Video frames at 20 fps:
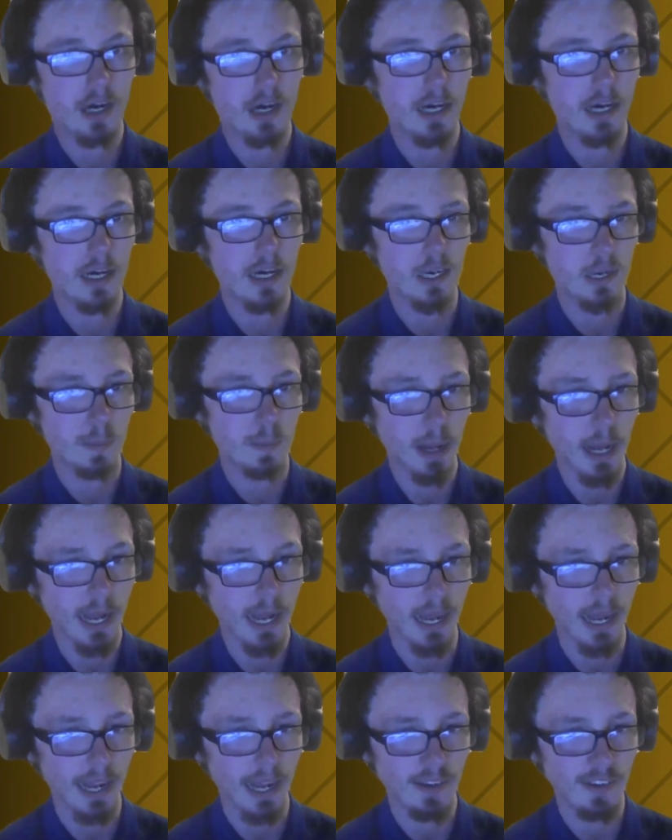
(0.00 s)

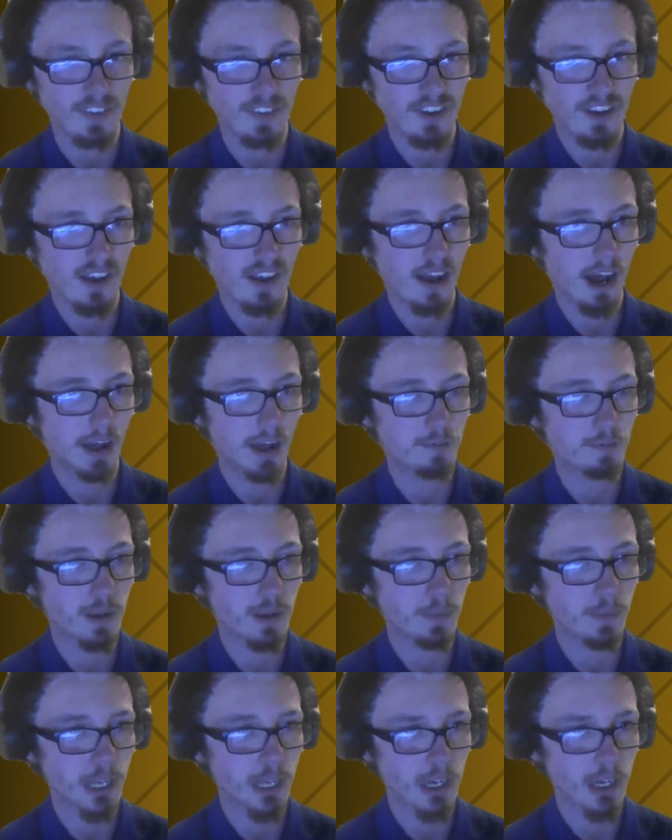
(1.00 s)
And I
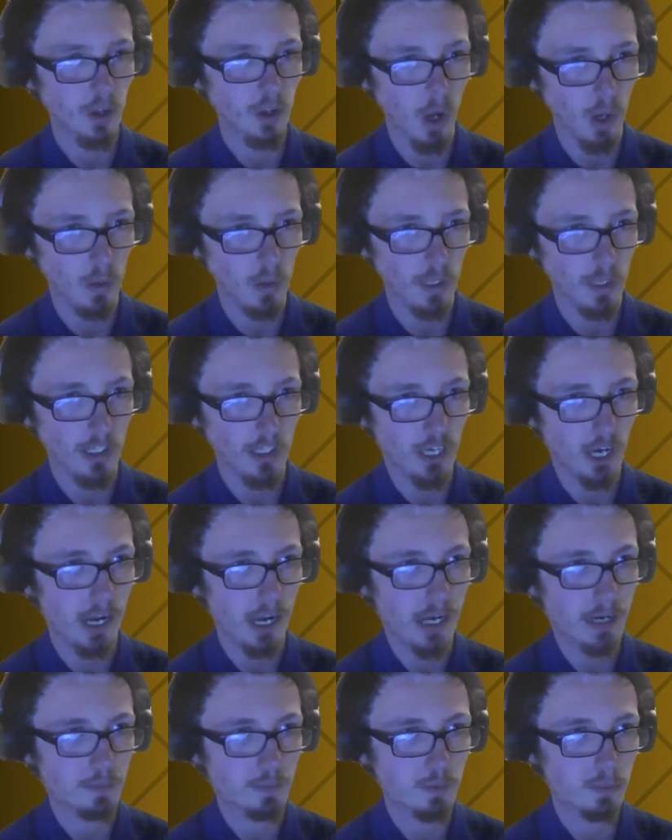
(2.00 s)
found that in college,
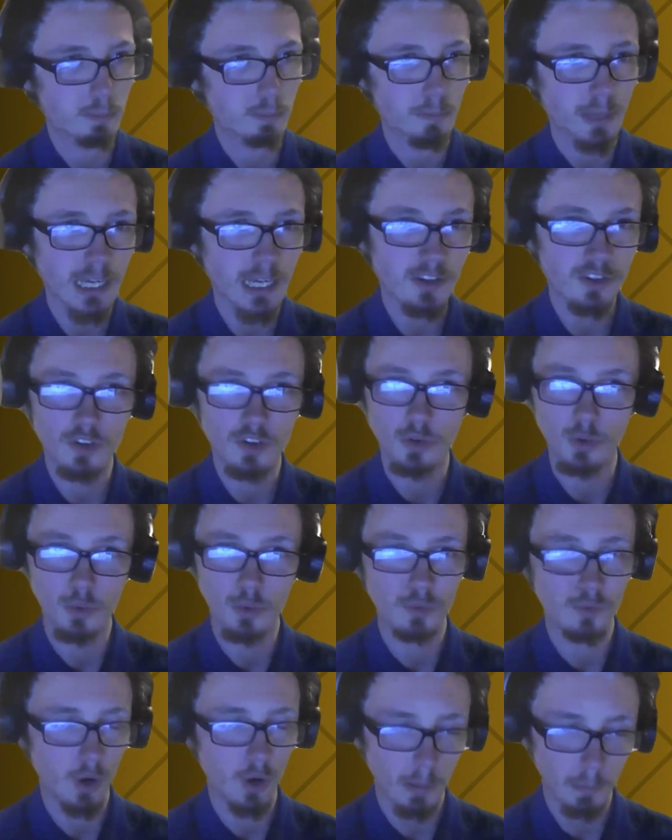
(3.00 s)
I was made to
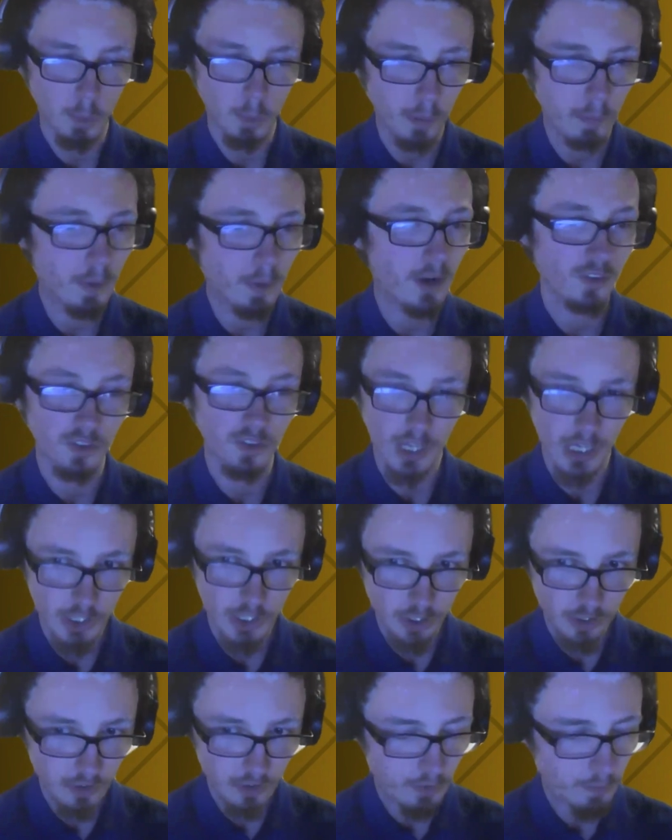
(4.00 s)
do far more
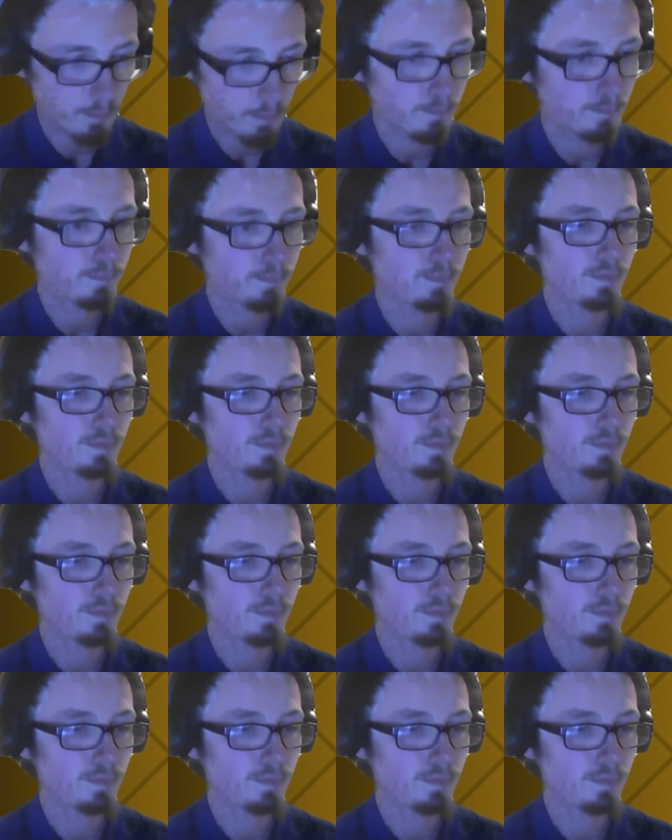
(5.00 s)
presentations.